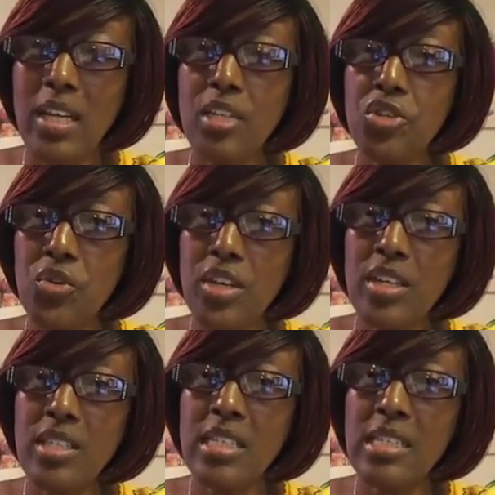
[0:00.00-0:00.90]
Join
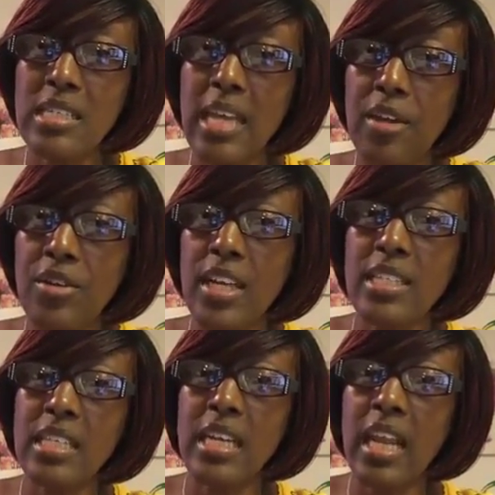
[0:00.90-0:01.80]
us this Saturday at
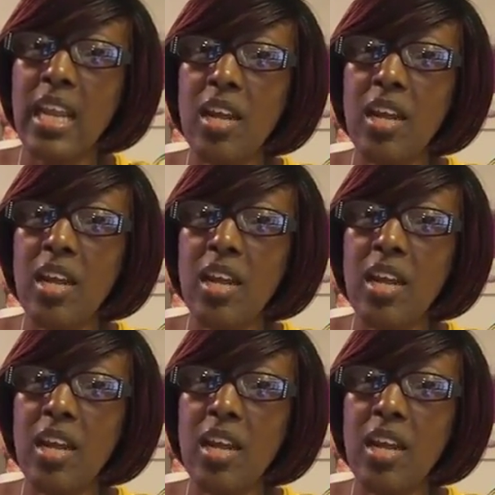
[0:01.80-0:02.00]
10 a.m.